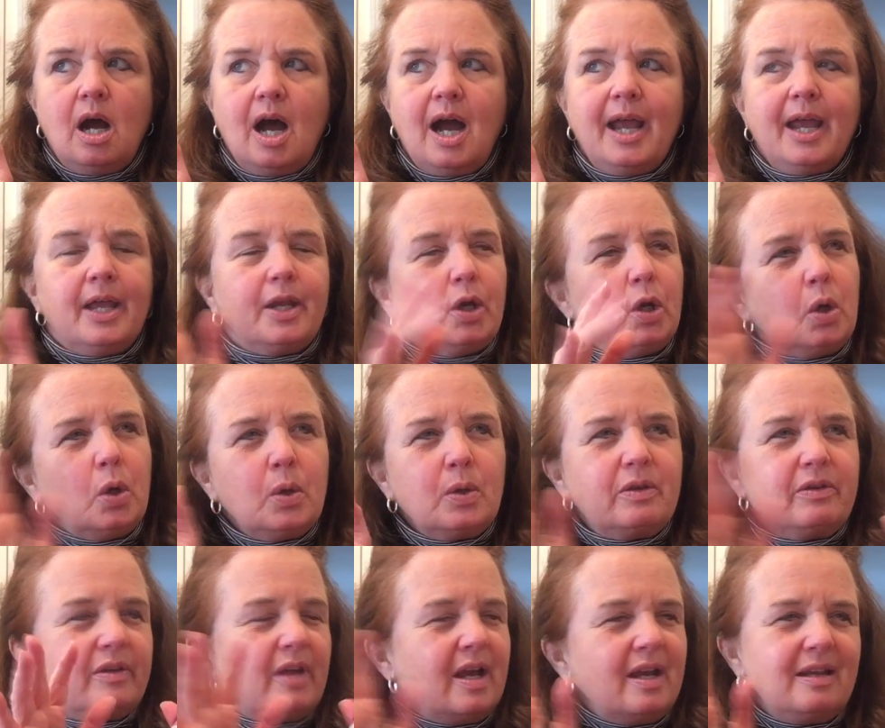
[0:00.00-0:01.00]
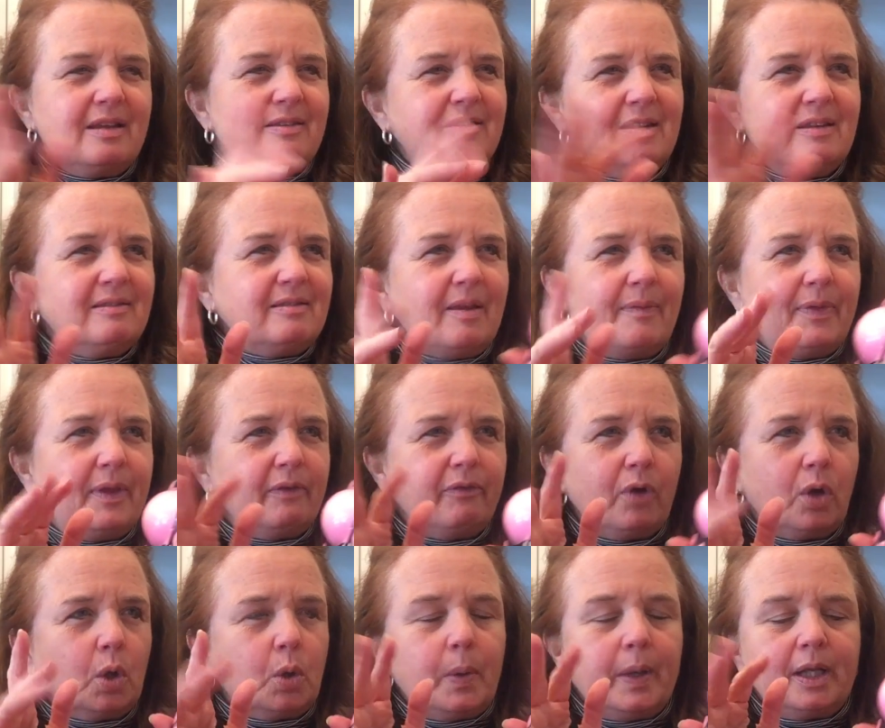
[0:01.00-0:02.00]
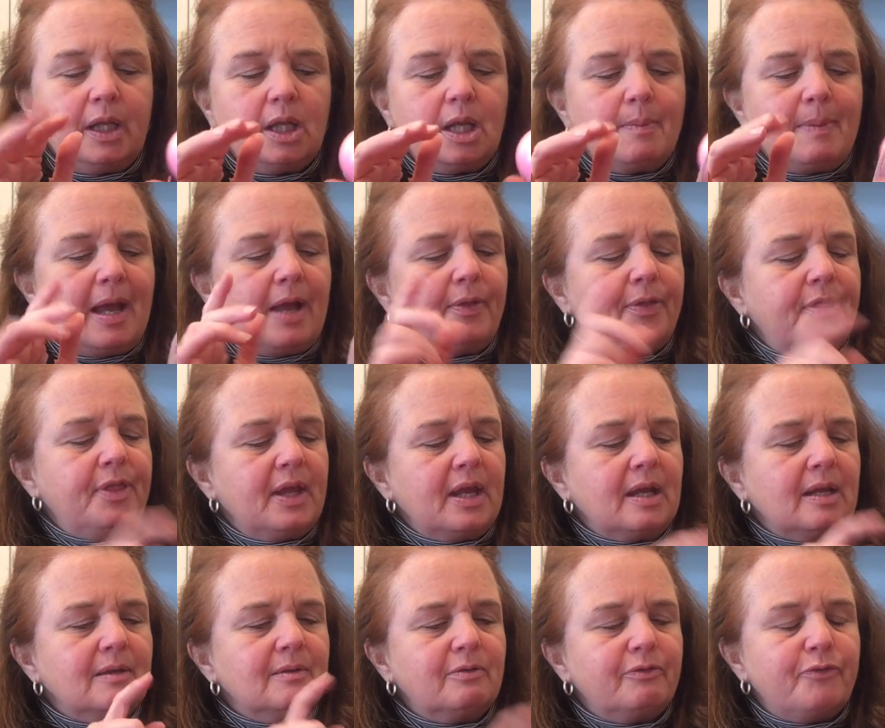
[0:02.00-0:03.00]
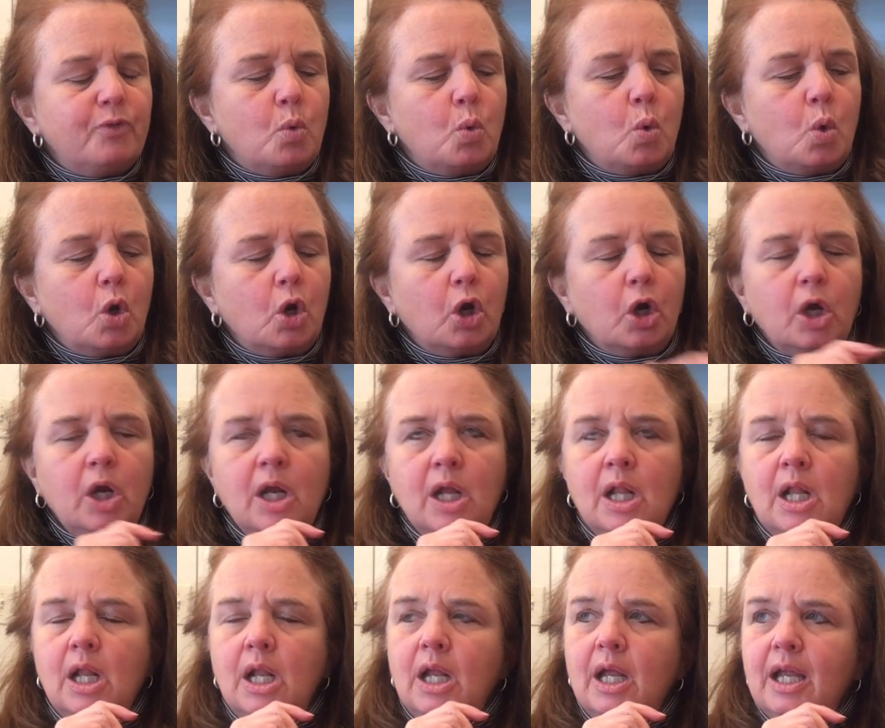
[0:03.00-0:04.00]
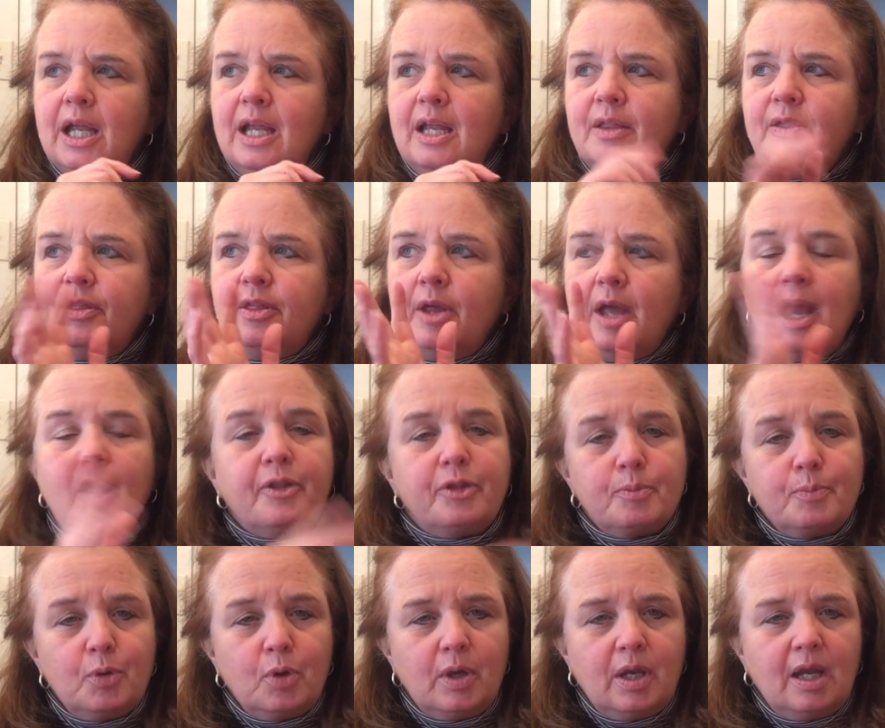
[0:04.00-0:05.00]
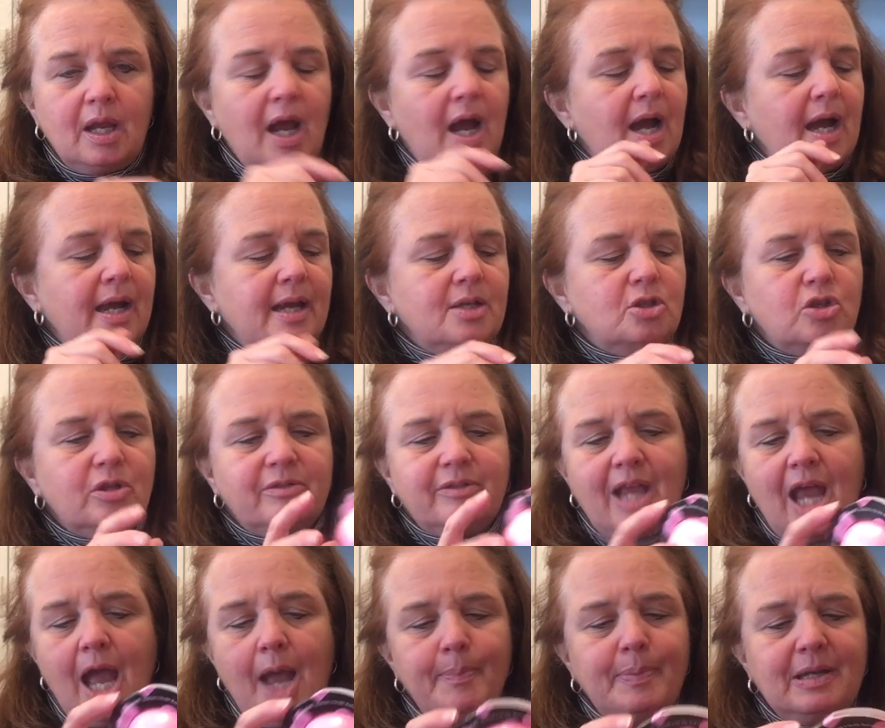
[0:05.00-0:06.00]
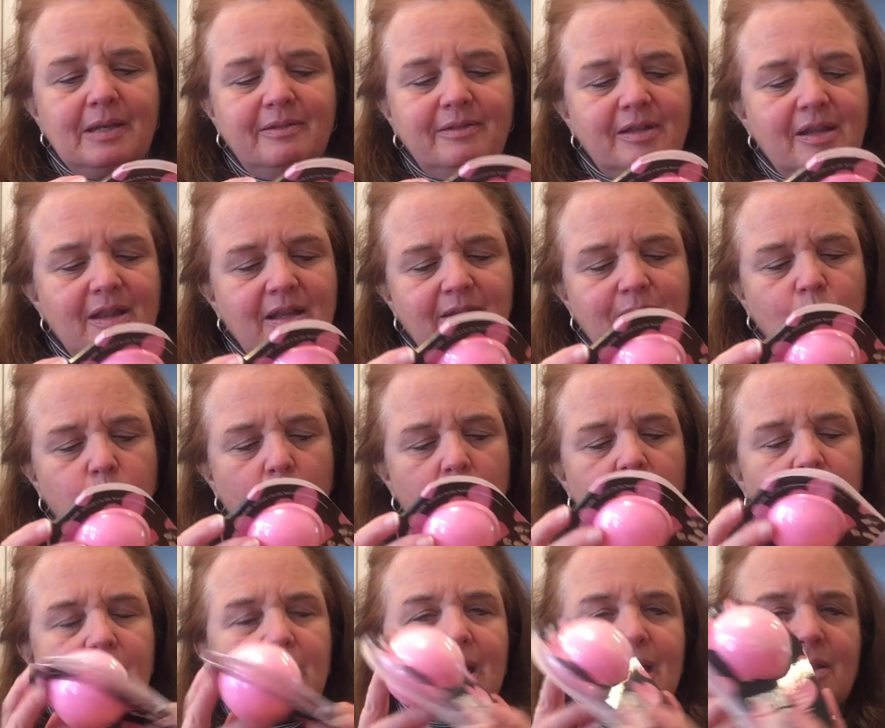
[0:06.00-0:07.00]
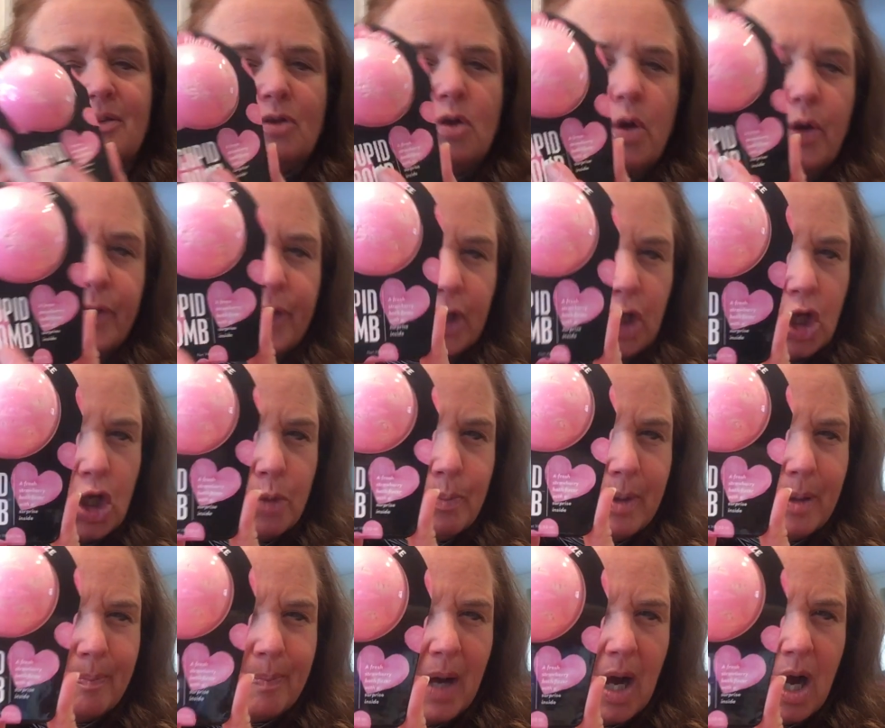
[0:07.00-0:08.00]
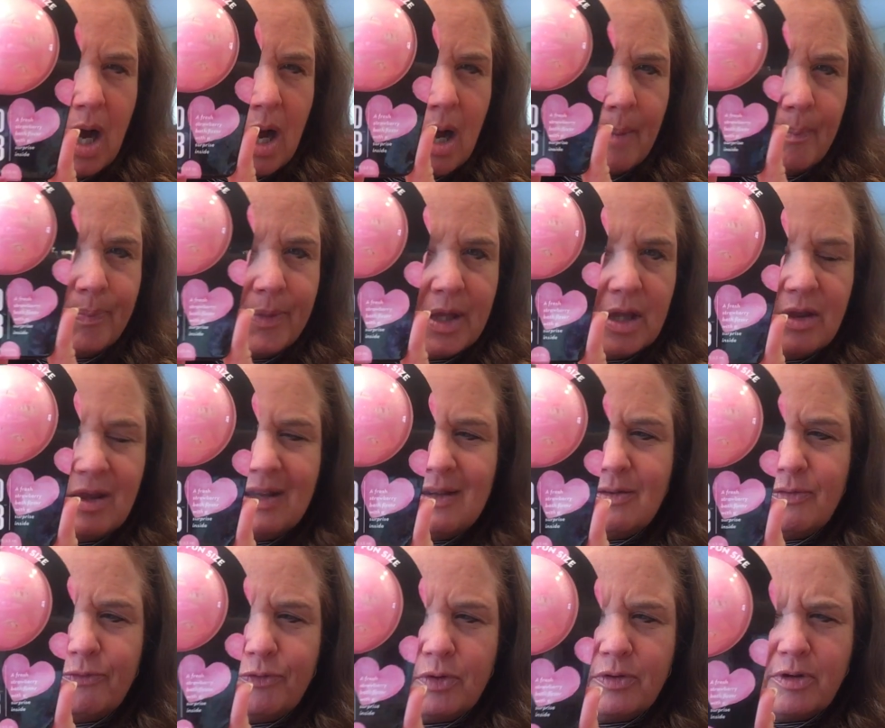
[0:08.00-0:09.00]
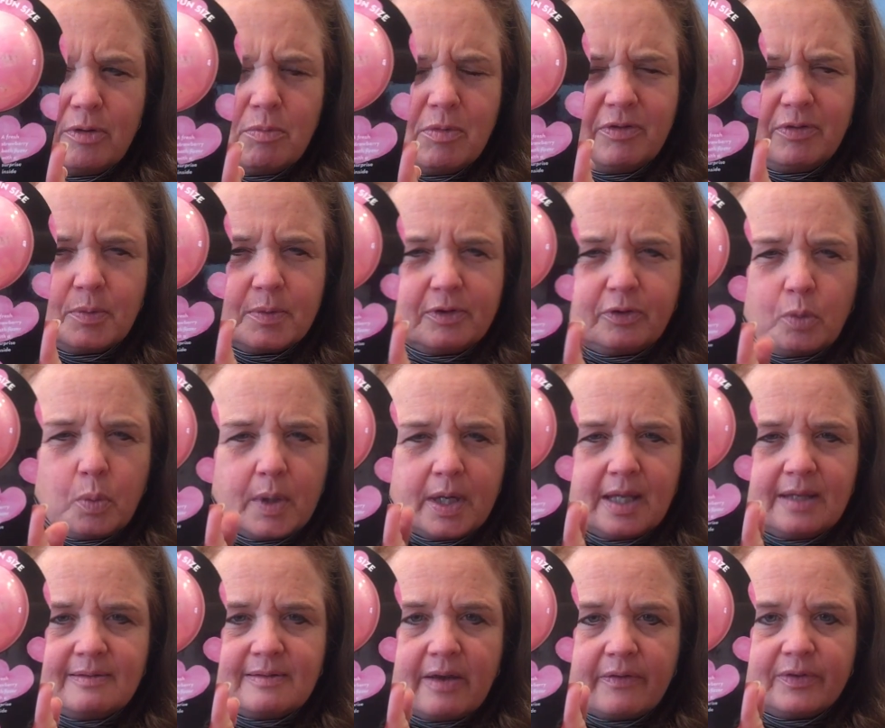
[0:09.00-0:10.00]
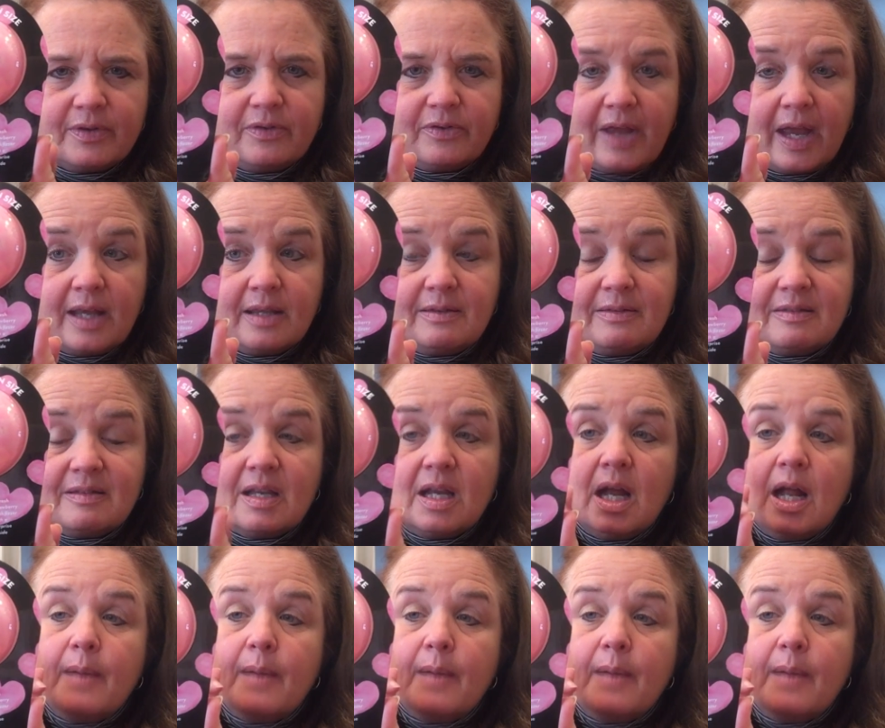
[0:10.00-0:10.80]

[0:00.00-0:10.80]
I had heard, I had seen something very quickly about things for, in the health and beauty. I just happened to see this one. It's called the Cupid Bomb. This, for some reason, was 27 cents.